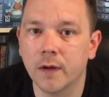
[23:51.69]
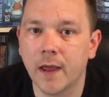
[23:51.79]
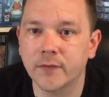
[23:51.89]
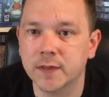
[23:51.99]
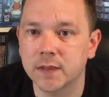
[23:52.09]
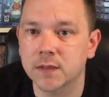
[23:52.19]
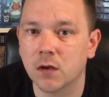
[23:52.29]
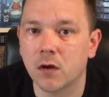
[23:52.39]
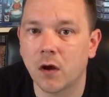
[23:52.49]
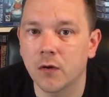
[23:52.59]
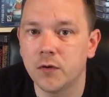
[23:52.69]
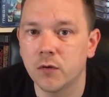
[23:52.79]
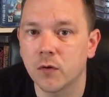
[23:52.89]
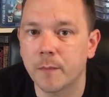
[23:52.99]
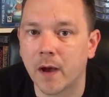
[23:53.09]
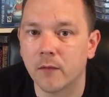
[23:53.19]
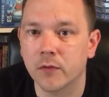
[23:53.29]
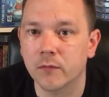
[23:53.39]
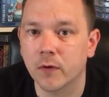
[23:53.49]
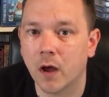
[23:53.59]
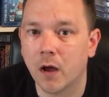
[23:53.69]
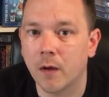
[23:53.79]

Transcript: and ever since I knew about the